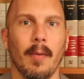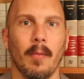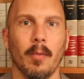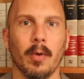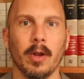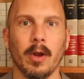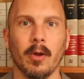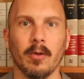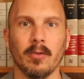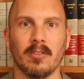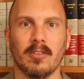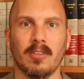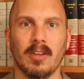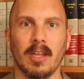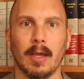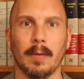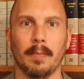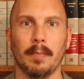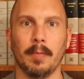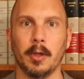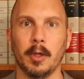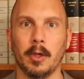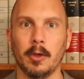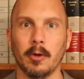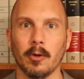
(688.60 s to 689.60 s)
We don't
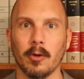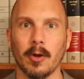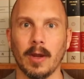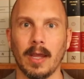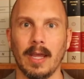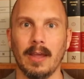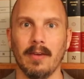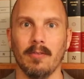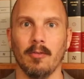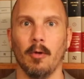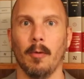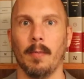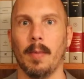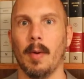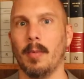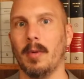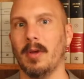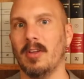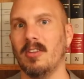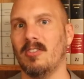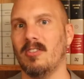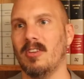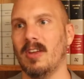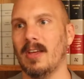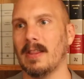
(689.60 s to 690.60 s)
seek pure evil, but
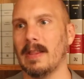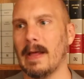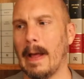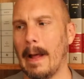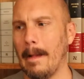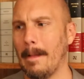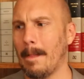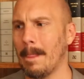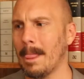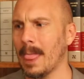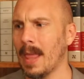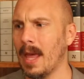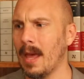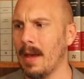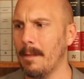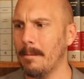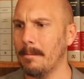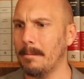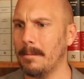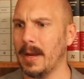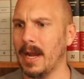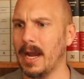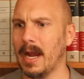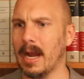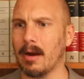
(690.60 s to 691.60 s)
we seek that
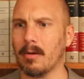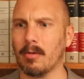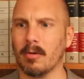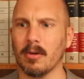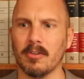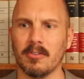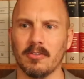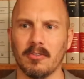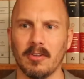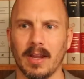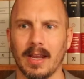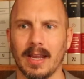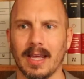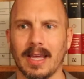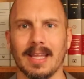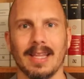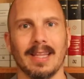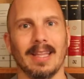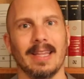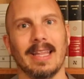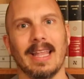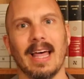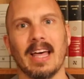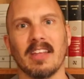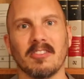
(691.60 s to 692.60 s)
parasitic
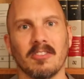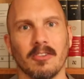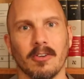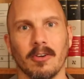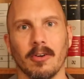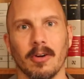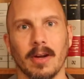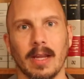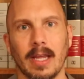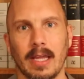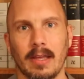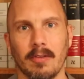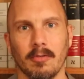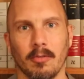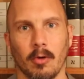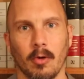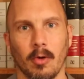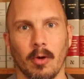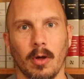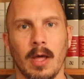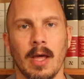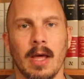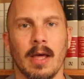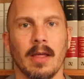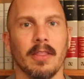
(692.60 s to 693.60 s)
lesser
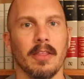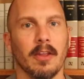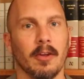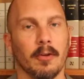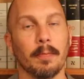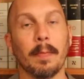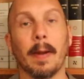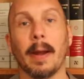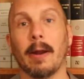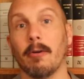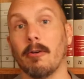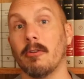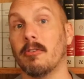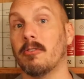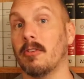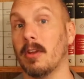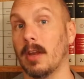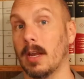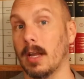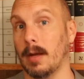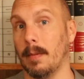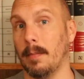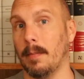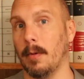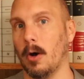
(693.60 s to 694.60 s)
evil that is
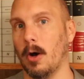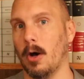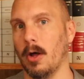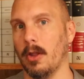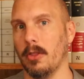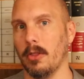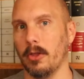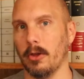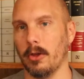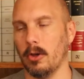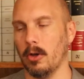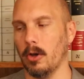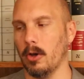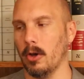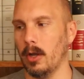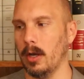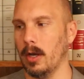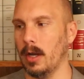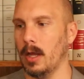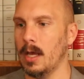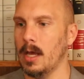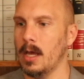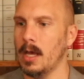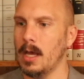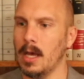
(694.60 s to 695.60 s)
parasitic upon the good.
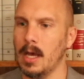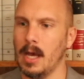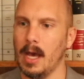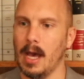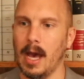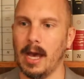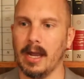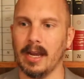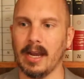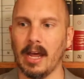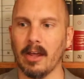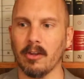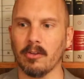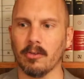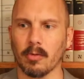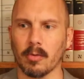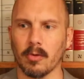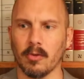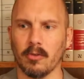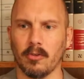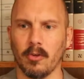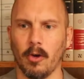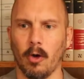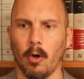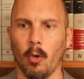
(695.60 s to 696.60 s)
And as a
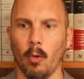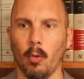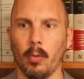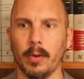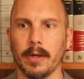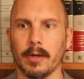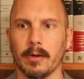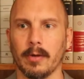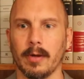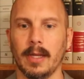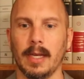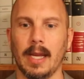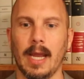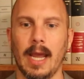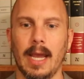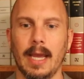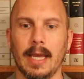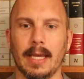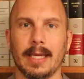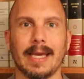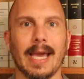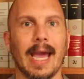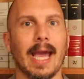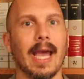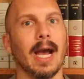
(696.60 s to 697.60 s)
result, we're in
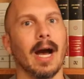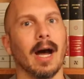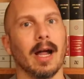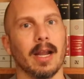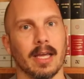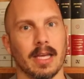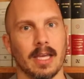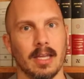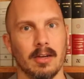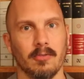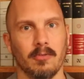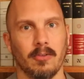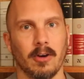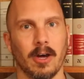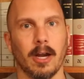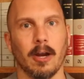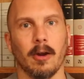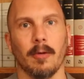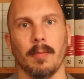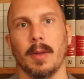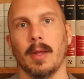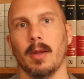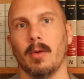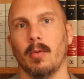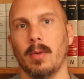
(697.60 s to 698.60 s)
a chaotic
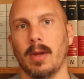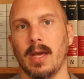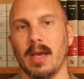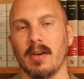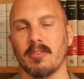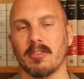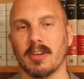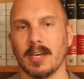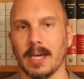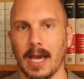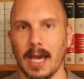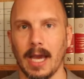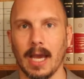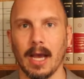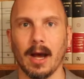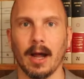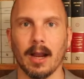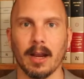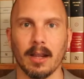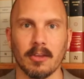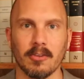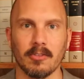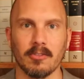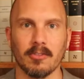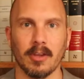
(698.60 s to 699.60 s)
environment. We have
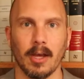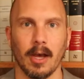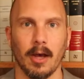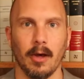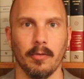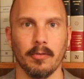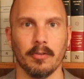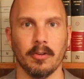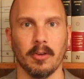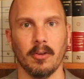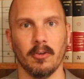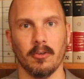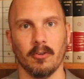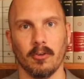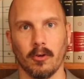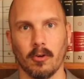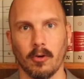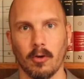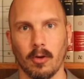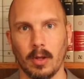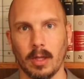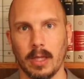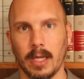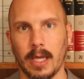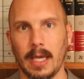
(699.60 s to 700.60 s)
chaotic selves
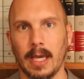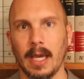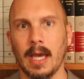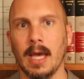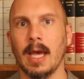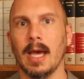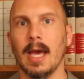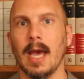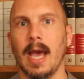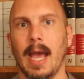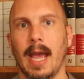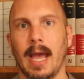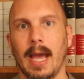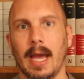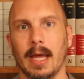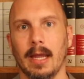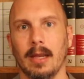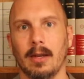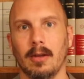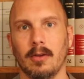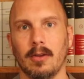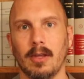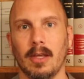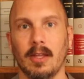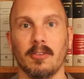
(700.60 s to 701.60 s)
internally
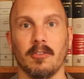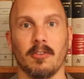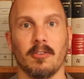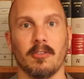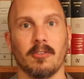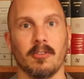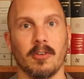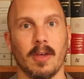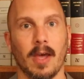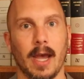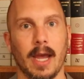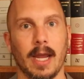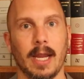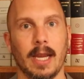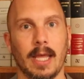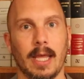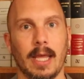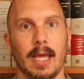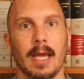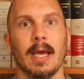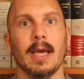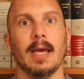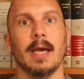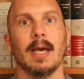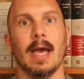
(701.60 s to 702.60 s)
and in
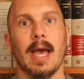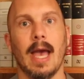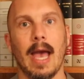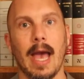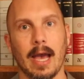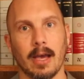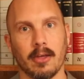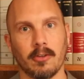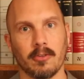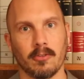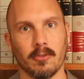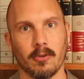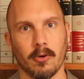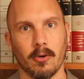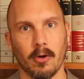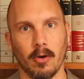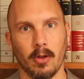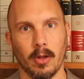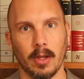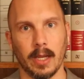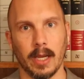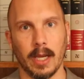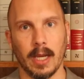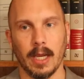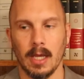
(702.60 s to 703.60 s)
society
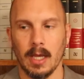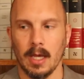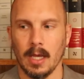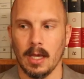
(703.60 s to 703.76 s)
externally.